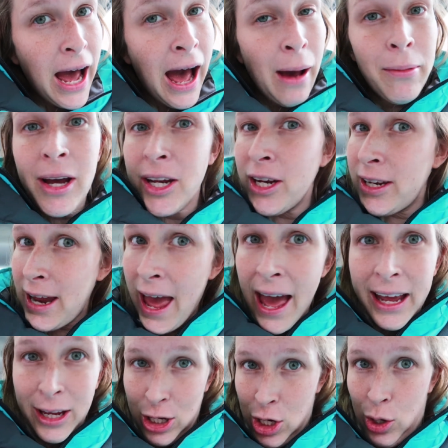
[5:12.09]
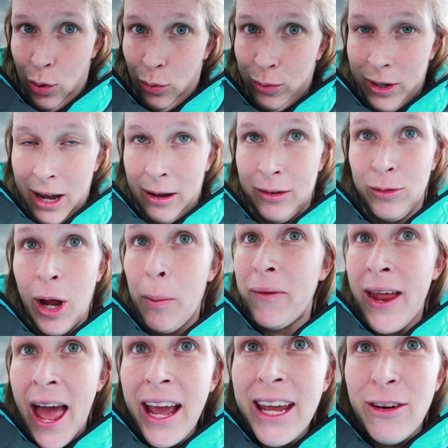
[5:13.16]
I'm gonna nag you.
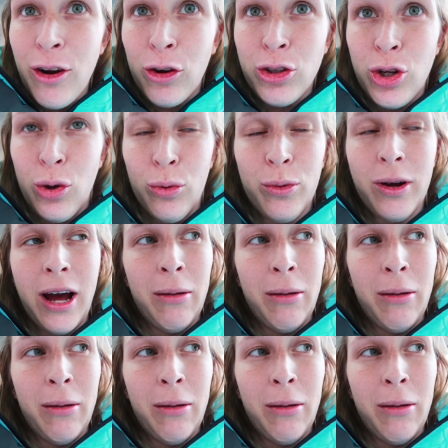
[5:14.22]
I'm nagging on you.